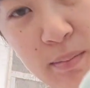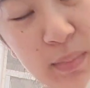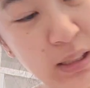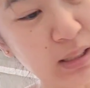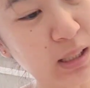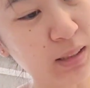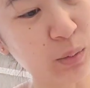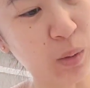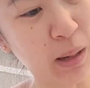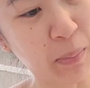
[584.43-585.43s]
It's like the
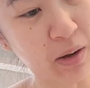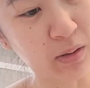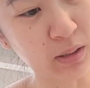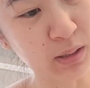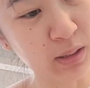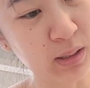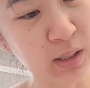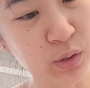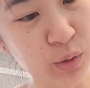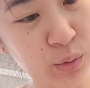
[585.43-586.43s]
white powder,
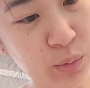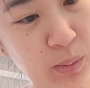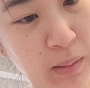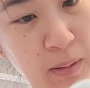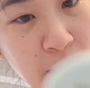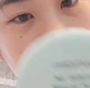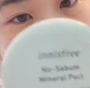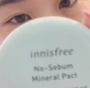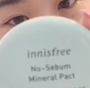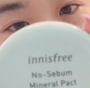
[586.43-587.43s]
Jeju, blah blah
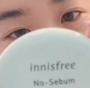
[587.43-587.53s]
blah.